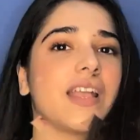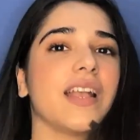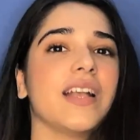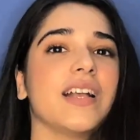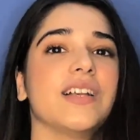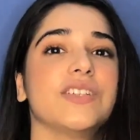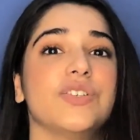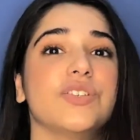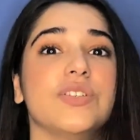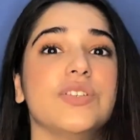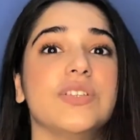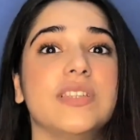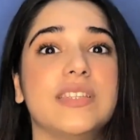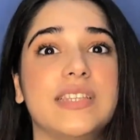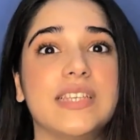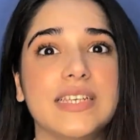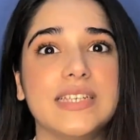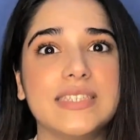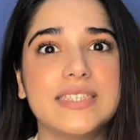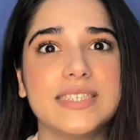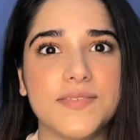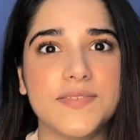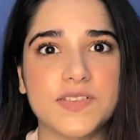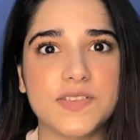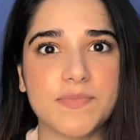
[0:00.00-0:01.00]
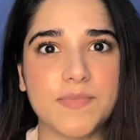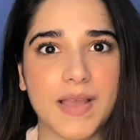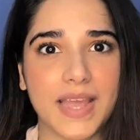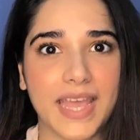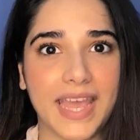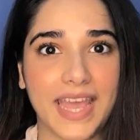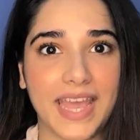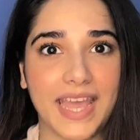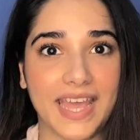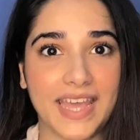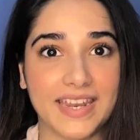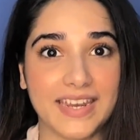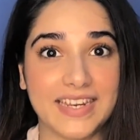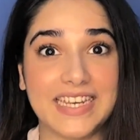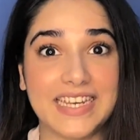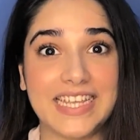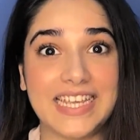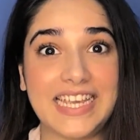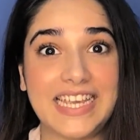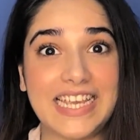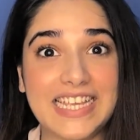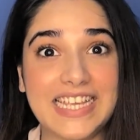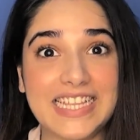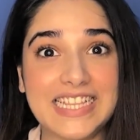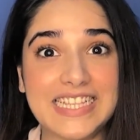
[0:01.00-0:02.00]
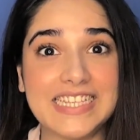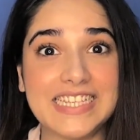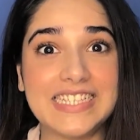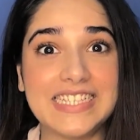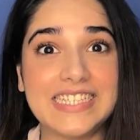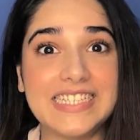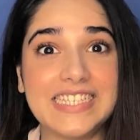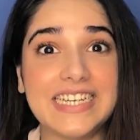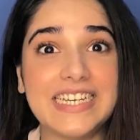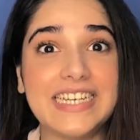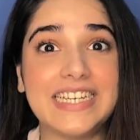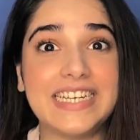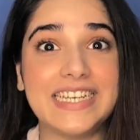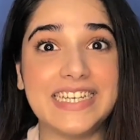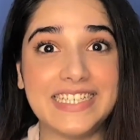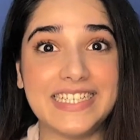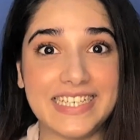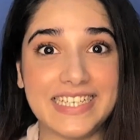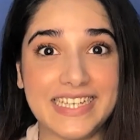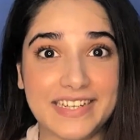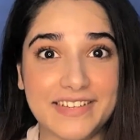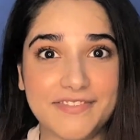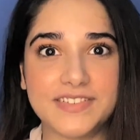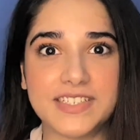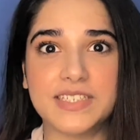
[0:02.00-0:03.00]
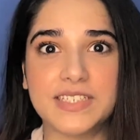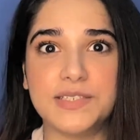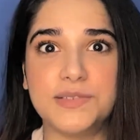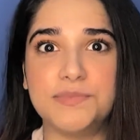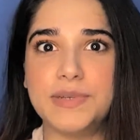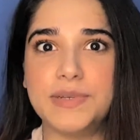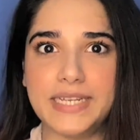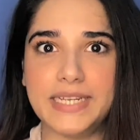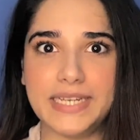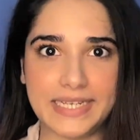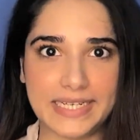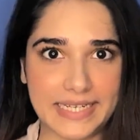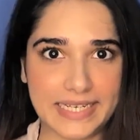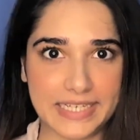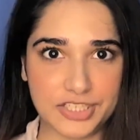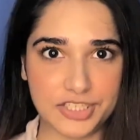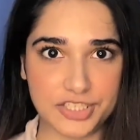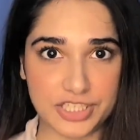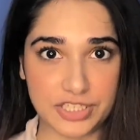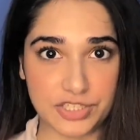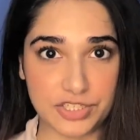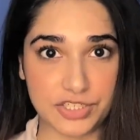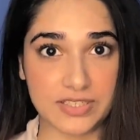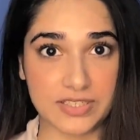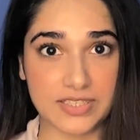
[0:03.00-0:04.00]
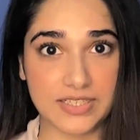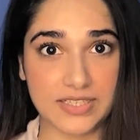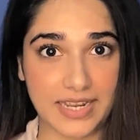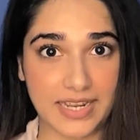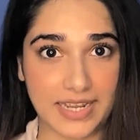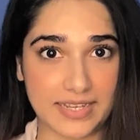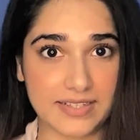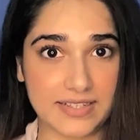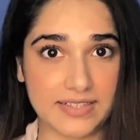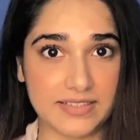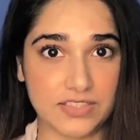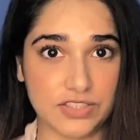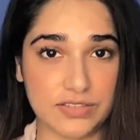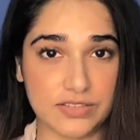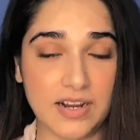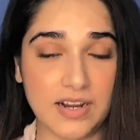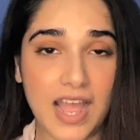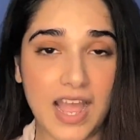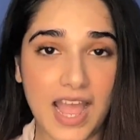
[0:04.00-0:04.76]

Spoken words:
So this gives my hair an instant lift, completely changing the texture.